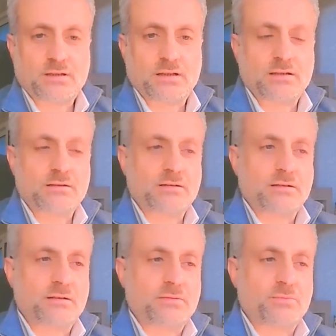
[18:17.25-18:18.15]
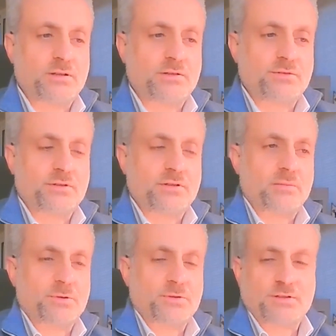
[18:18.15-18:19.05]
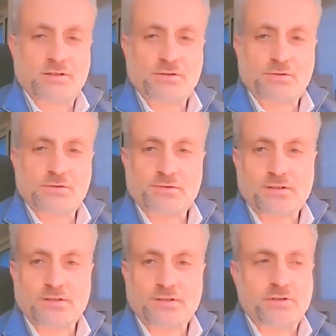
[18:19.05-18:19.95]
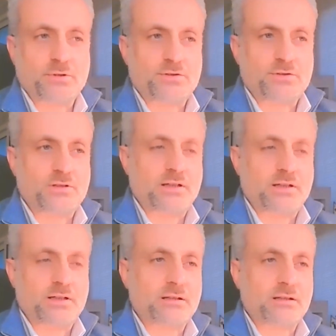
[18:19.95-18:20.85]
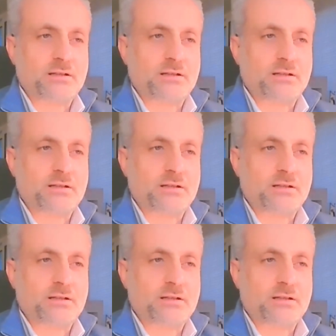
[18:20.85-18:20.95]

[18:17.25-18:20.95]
And one of the commentators that I very much like,